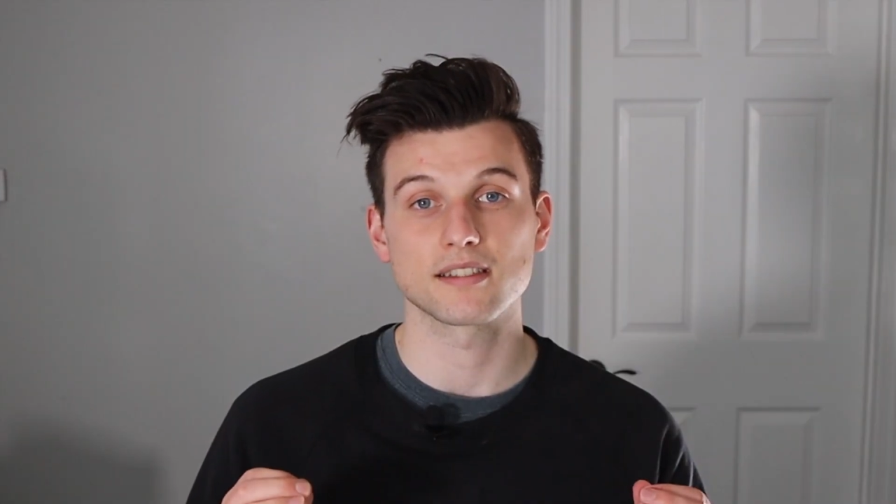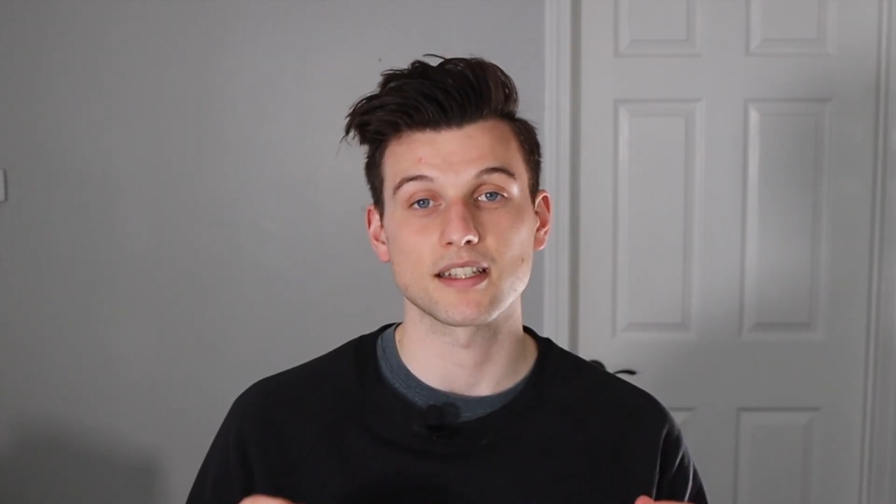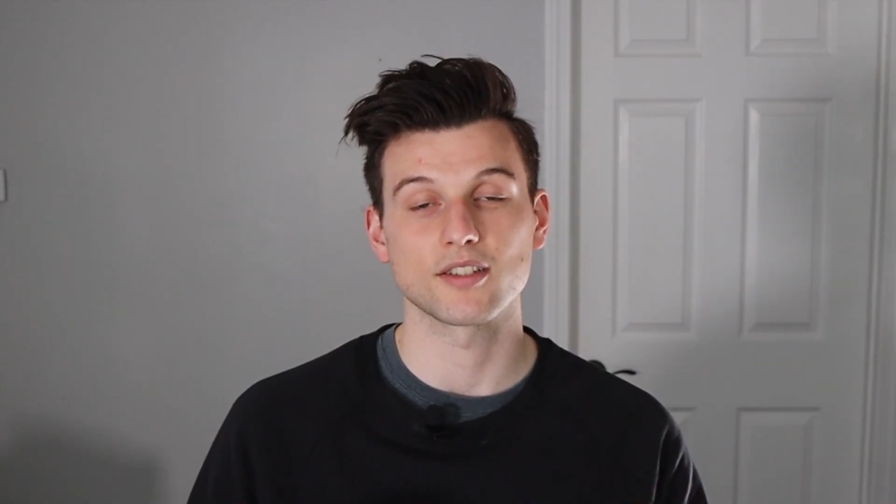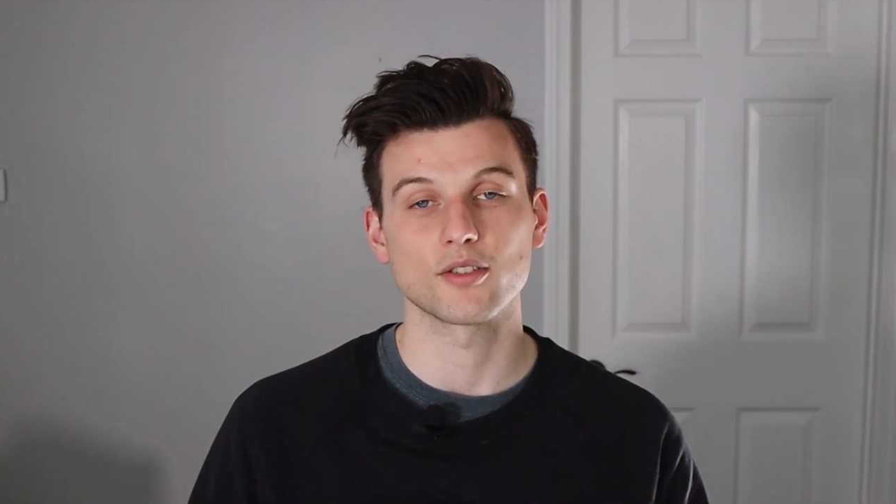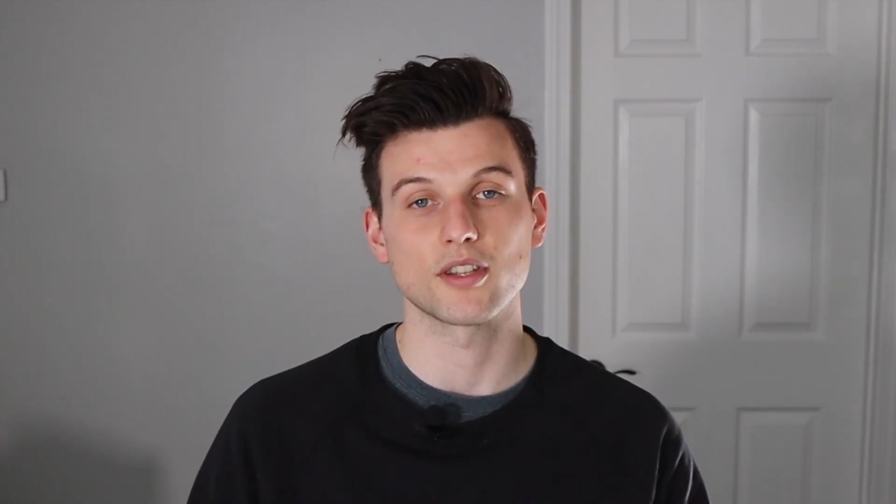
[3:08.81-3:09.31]

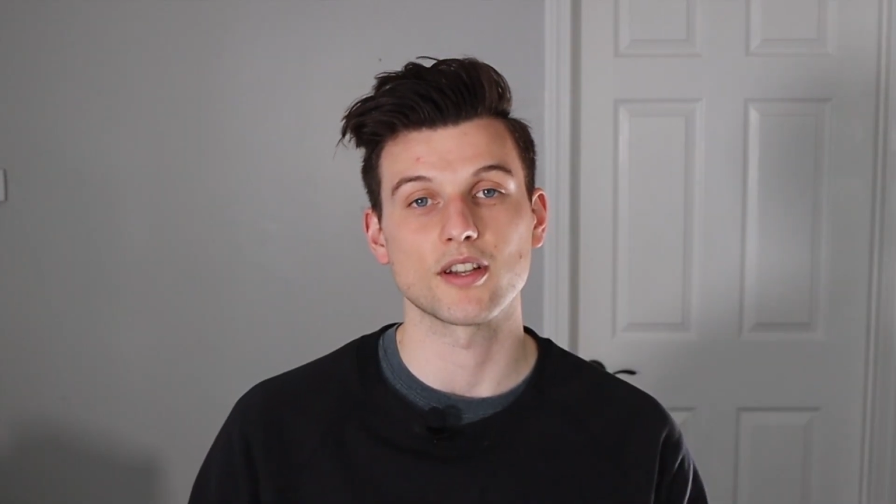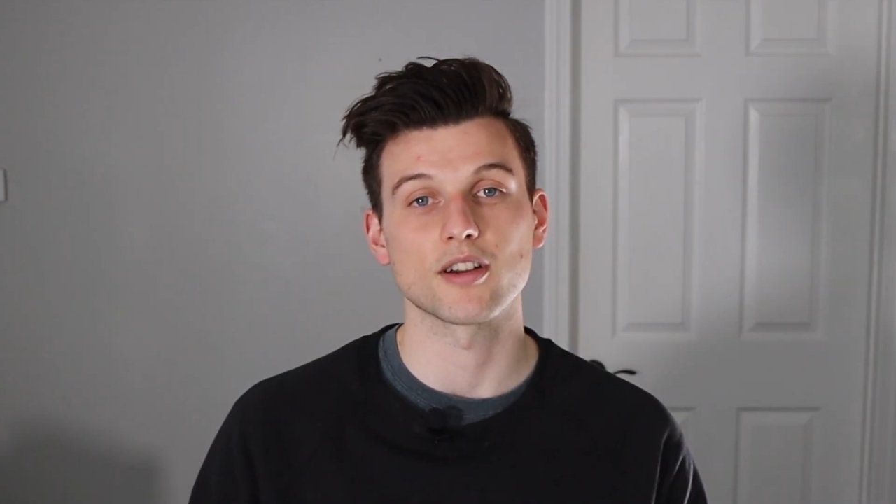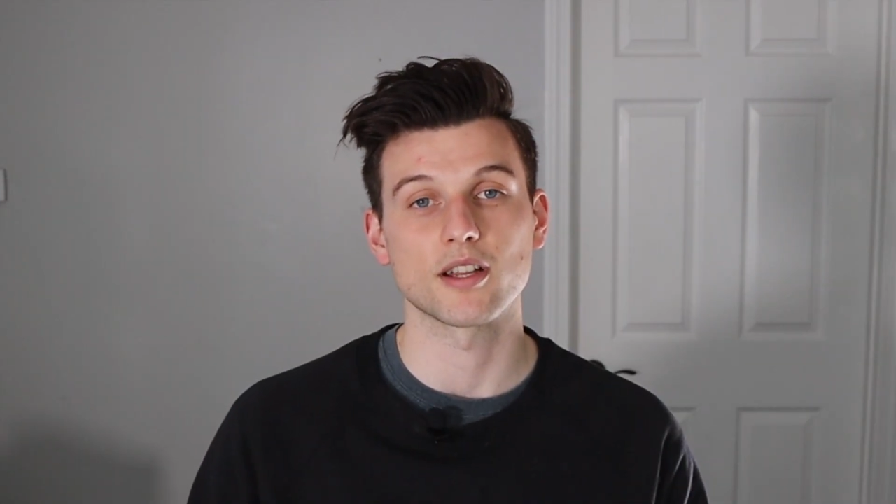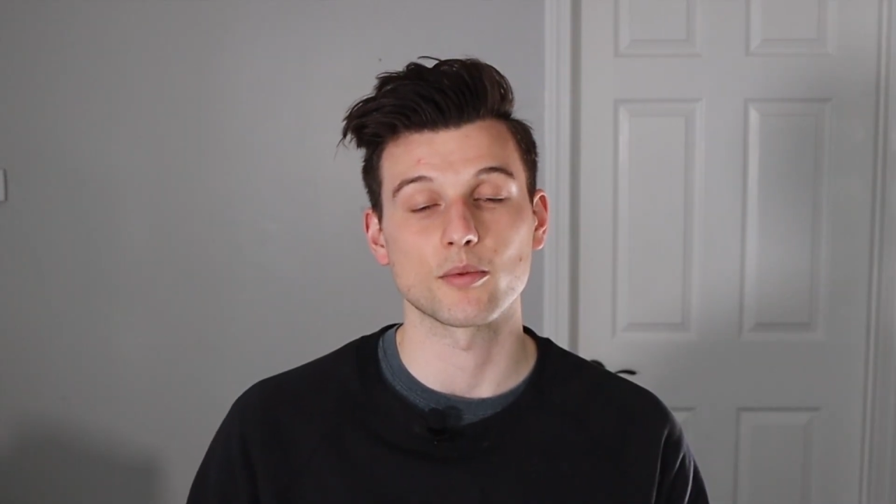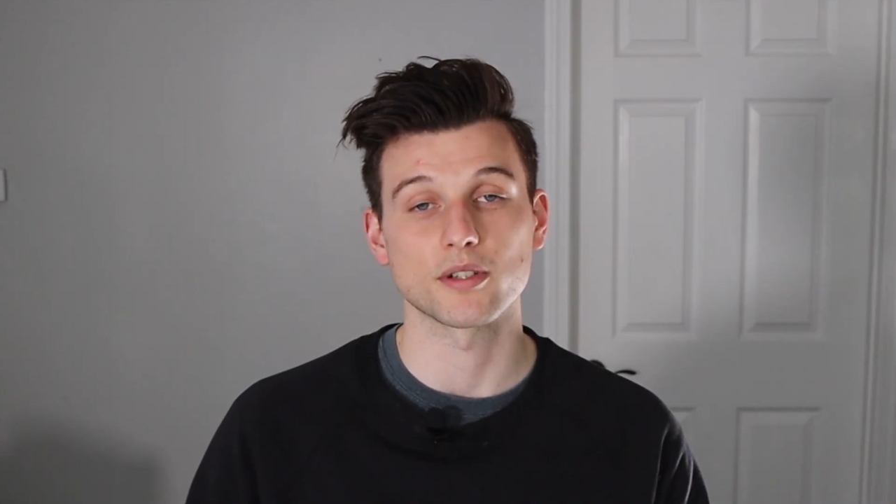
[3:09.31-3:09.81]
single
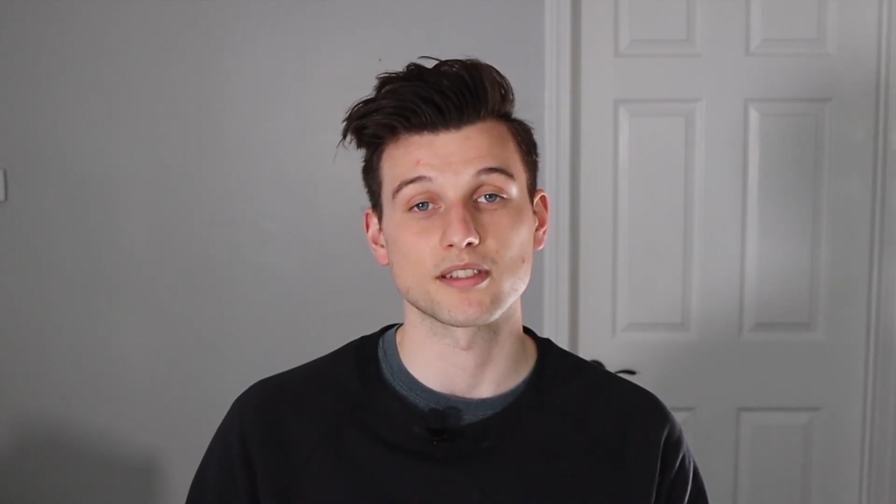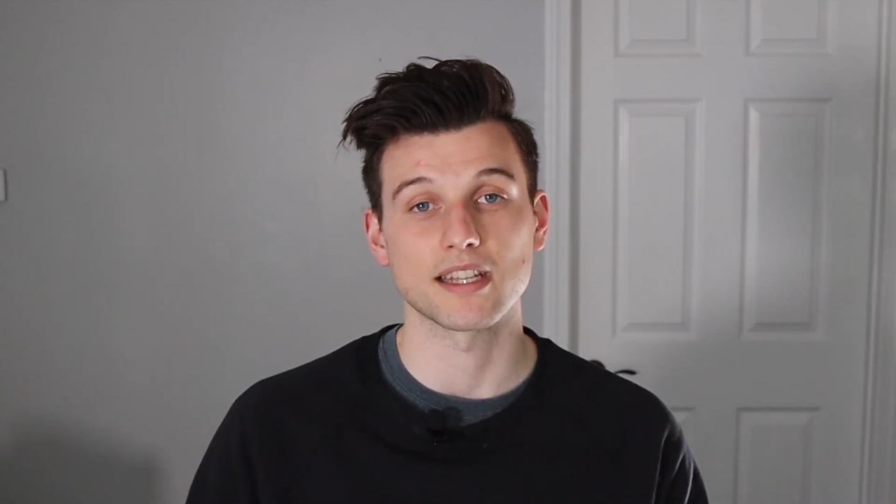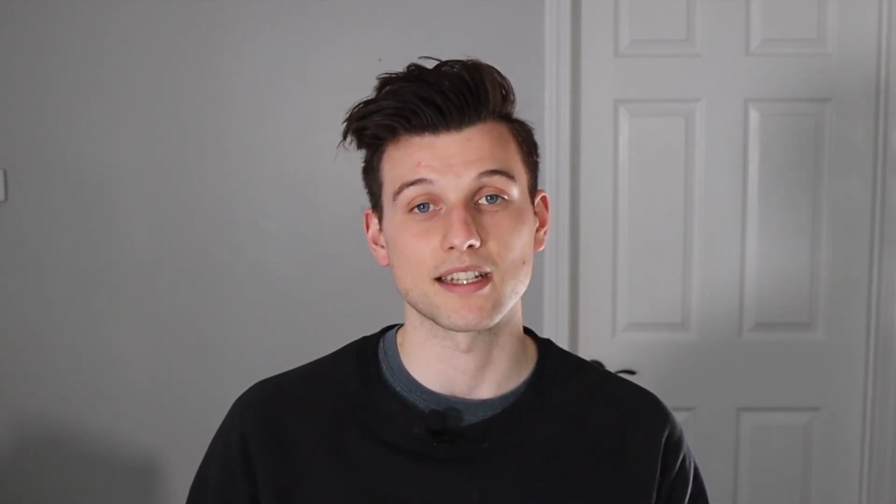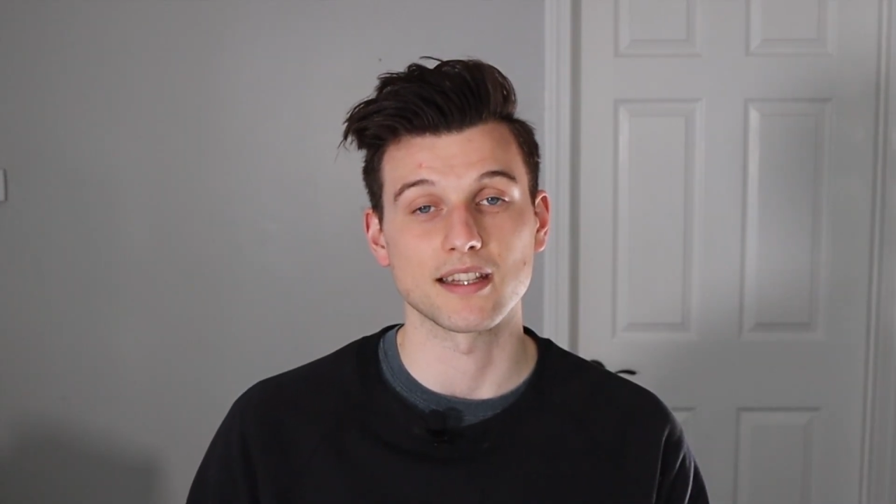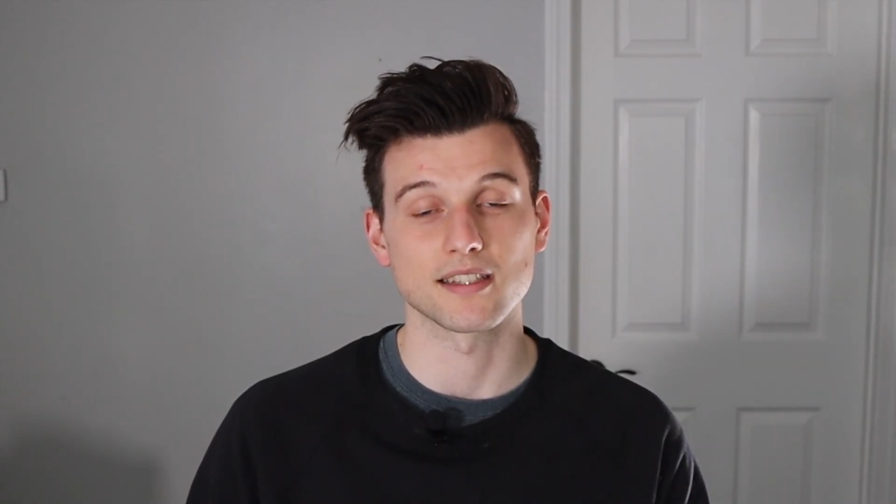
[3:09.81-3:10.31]
year in which
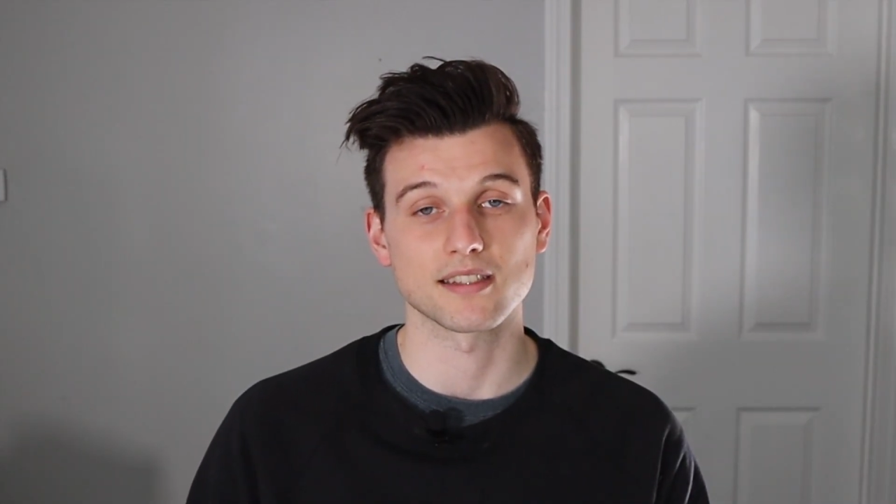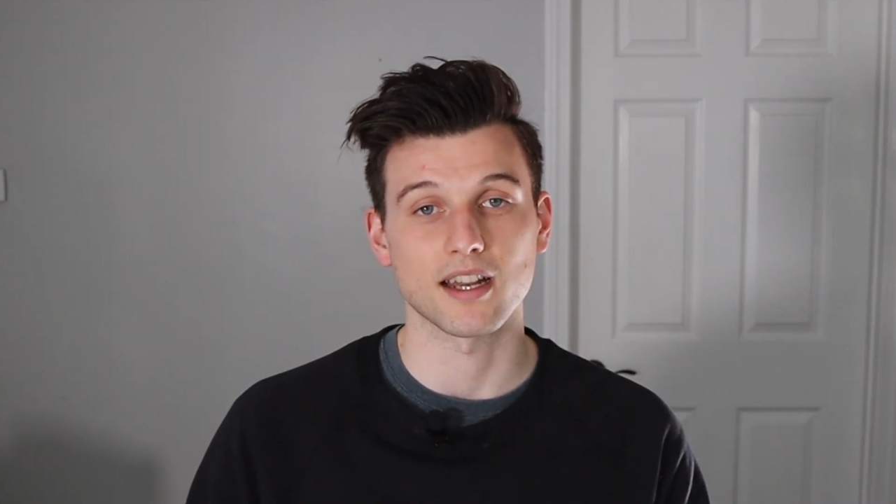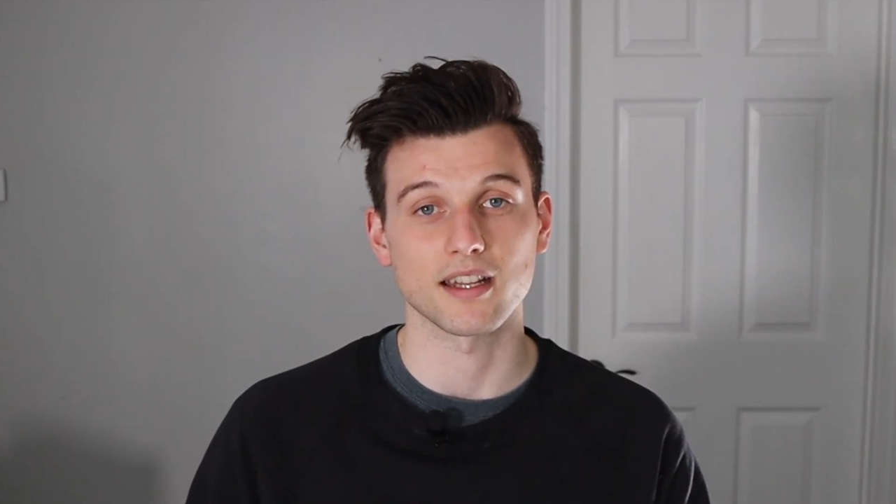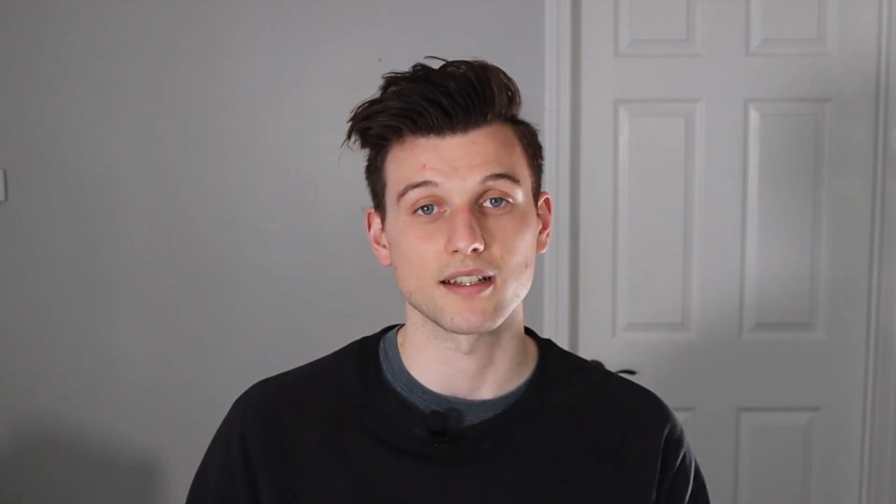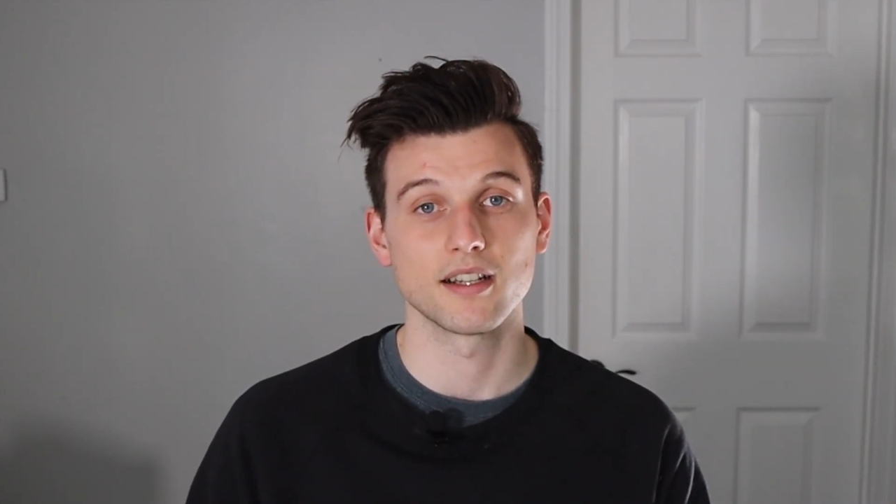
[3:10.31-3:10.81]
they did the
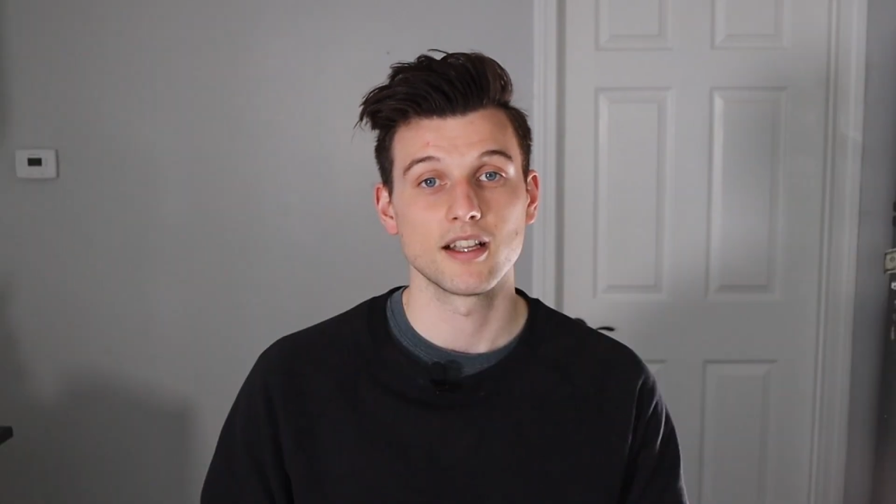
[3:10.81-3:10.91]
study.